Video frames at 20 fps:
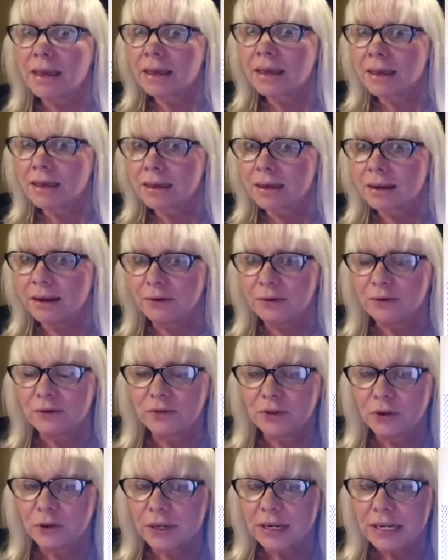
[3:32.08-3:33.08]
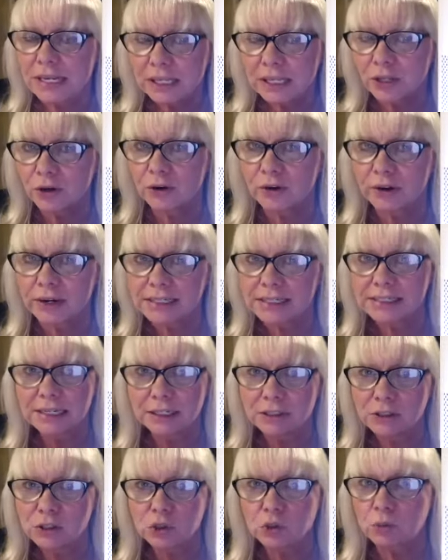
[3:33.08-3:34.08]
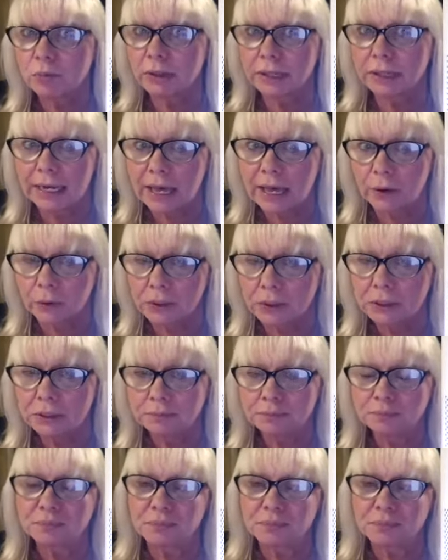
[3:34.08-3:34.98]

And if you can hear it, it's not super loud.